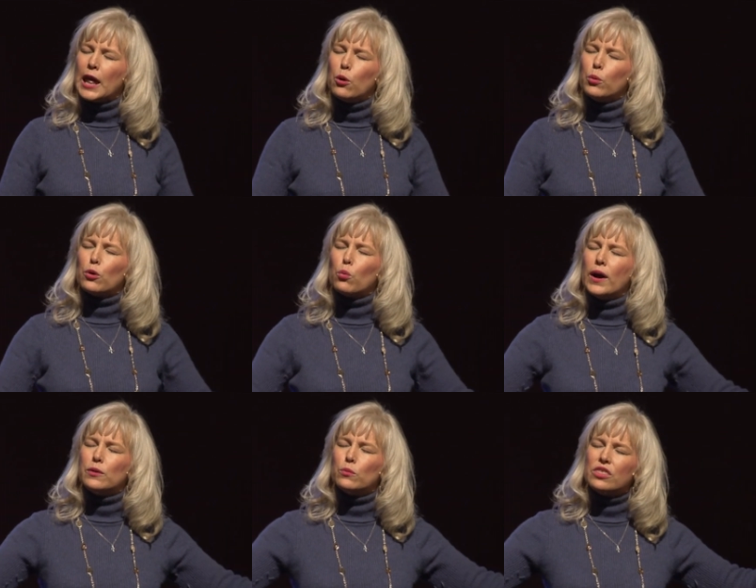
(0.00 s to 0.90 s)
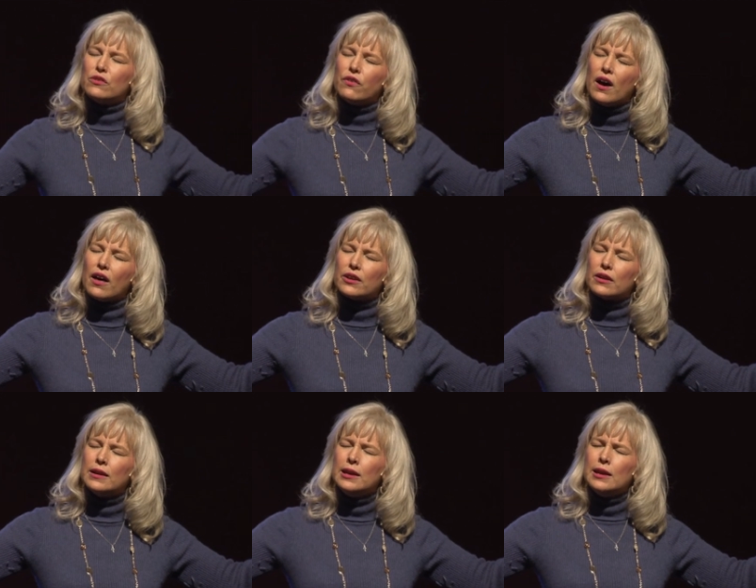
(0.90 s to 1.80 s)
We are one with the Father.
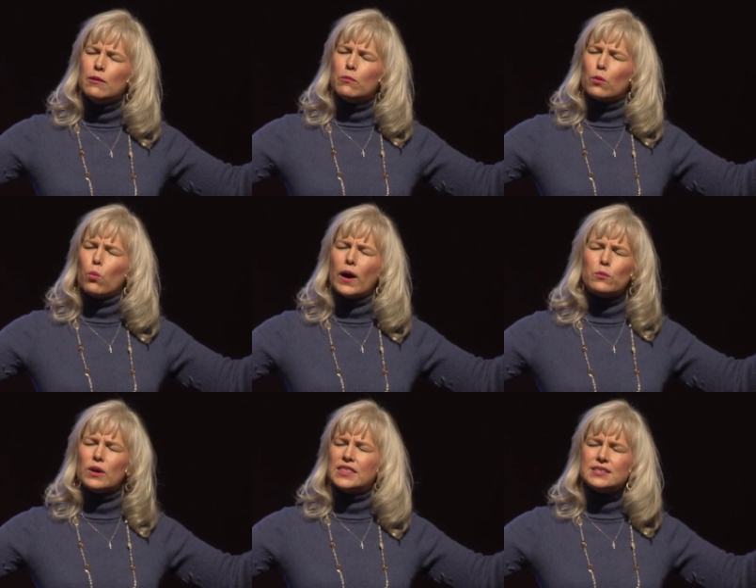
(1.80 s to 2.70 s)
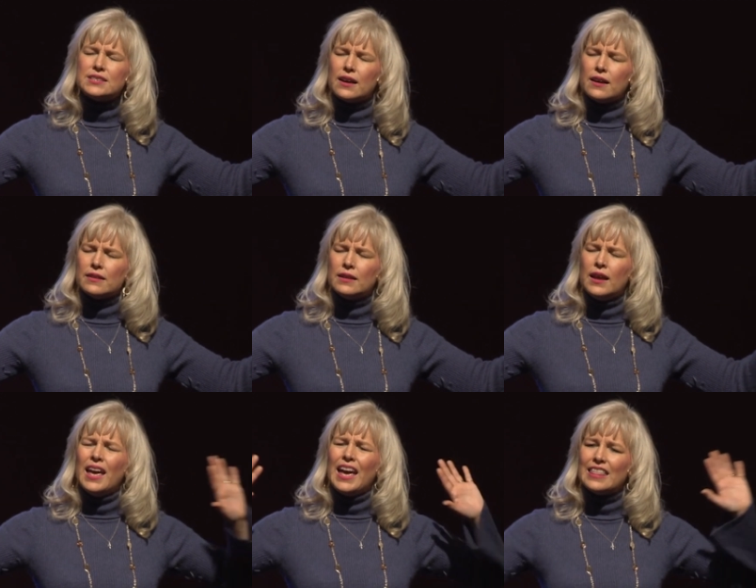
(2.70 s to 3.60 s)
We're one with the Son.
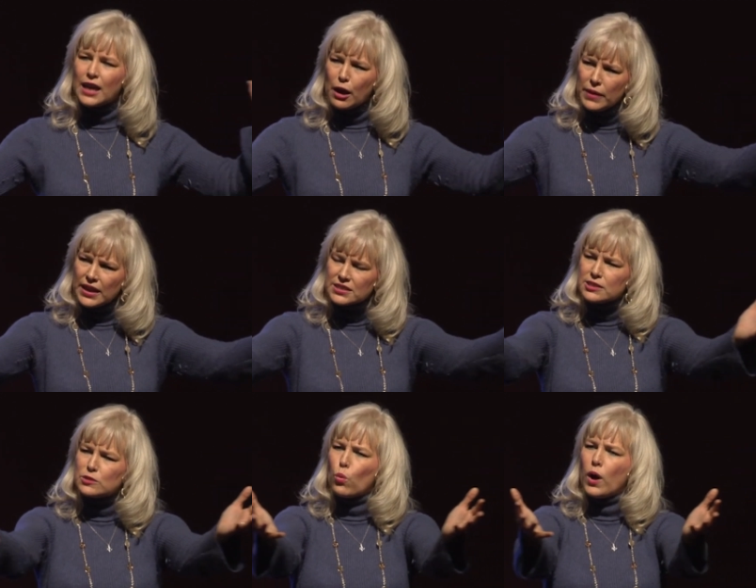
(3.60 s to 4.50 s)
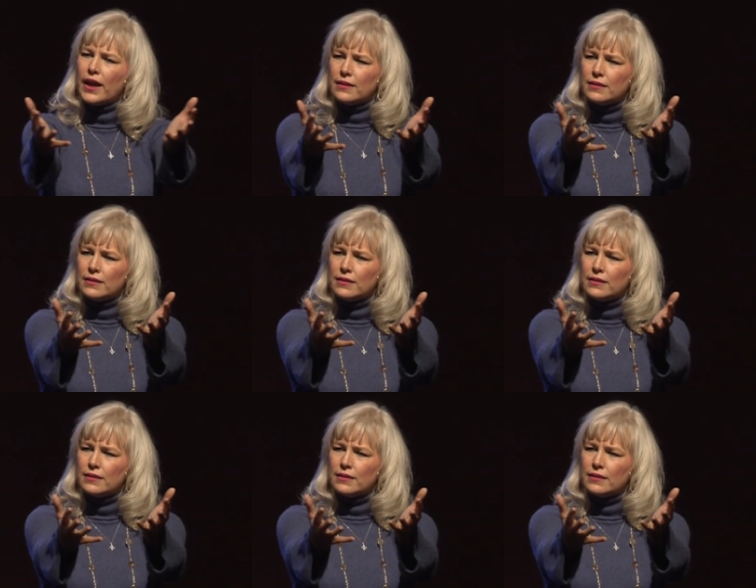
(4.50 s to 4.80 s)
And that makes us one